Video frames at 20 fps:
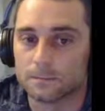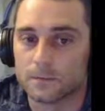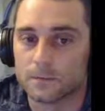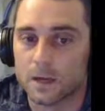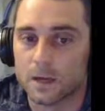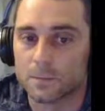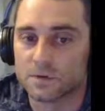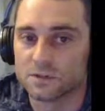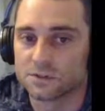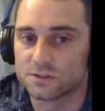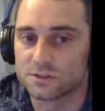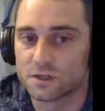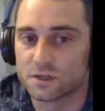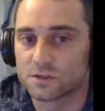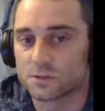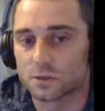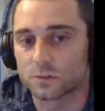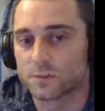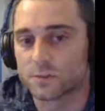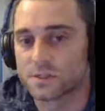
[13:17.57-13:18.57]
I'm in such
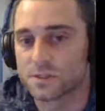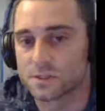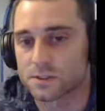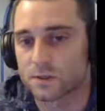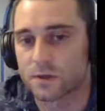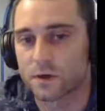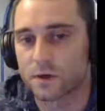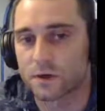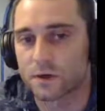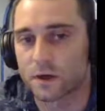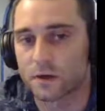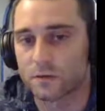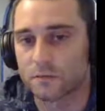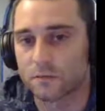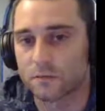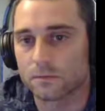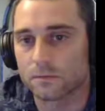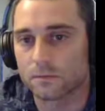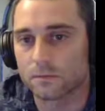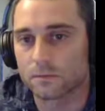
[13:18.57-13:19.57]
a good position right now,
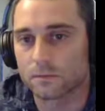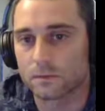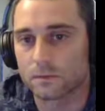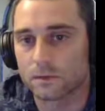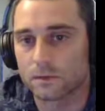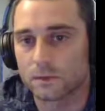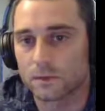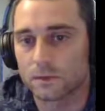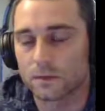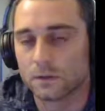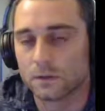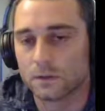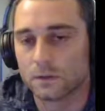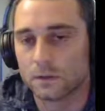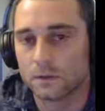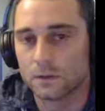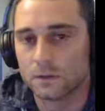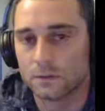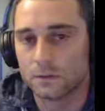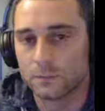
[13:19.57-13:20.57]

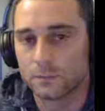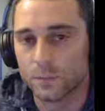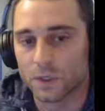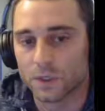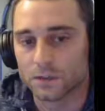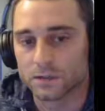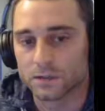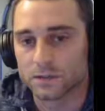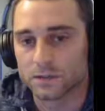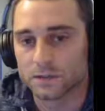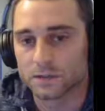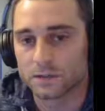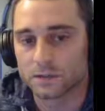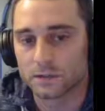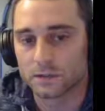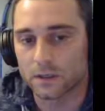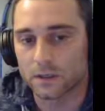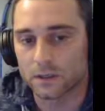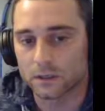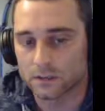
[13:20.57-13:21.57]
but
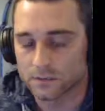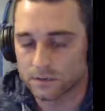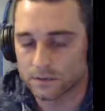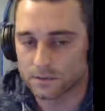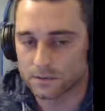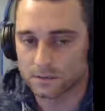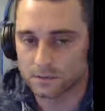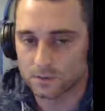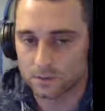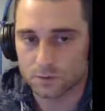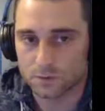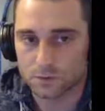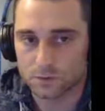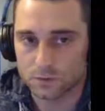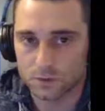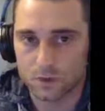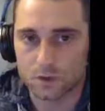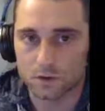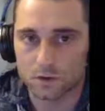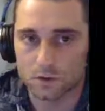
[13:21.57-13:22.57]
I think sixes are too
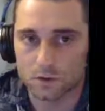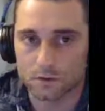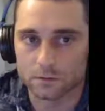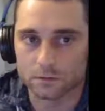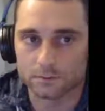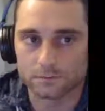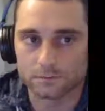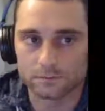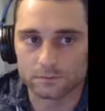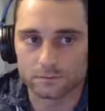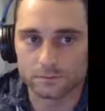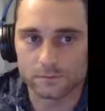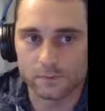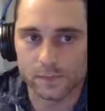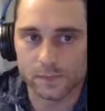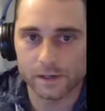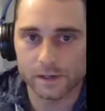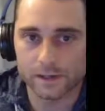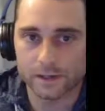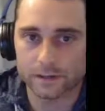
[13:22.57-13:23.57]
strong,
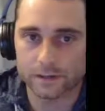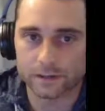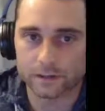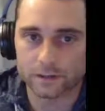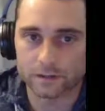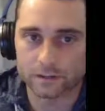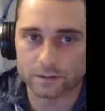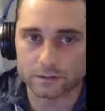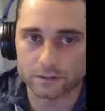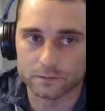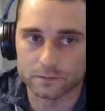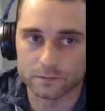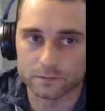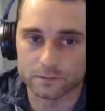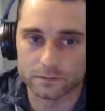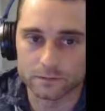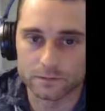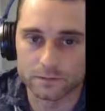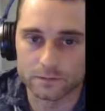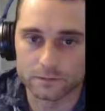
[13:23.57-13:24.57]
and
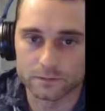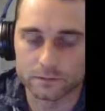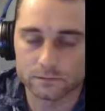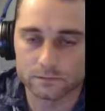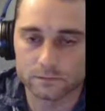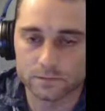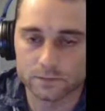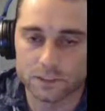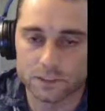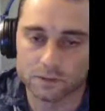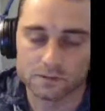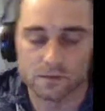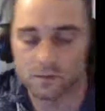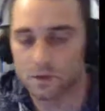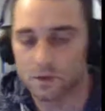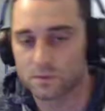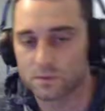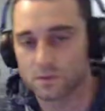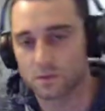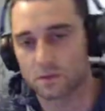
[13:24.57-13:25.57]
you know
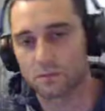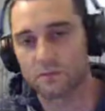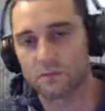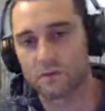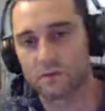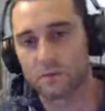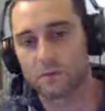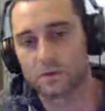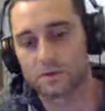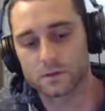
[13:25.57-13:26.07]
sometimes we can be flipping.